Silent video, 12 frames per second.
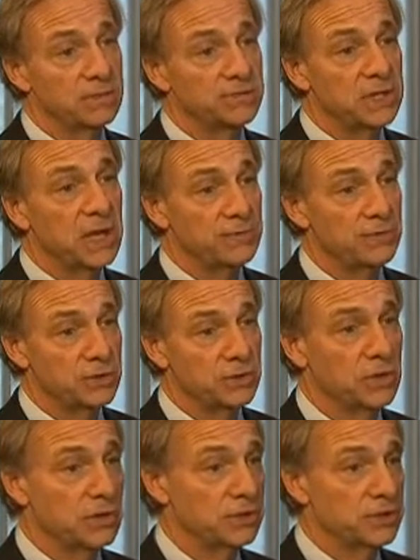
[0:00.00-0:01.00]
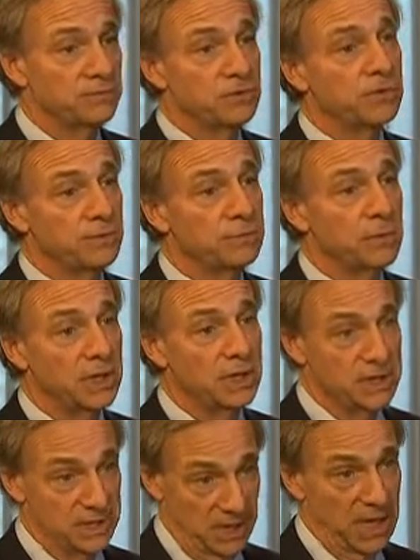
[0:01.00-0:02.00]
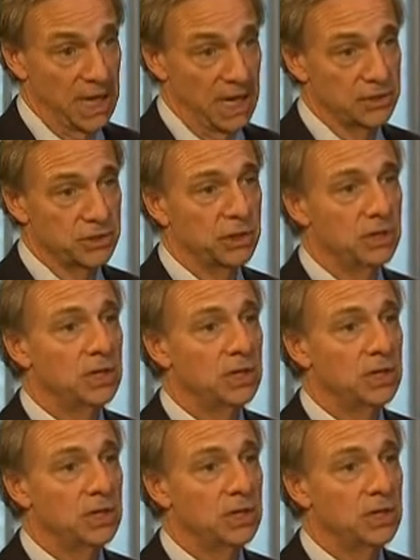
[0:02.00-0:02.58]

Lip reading: of safe returns have driven money into cash.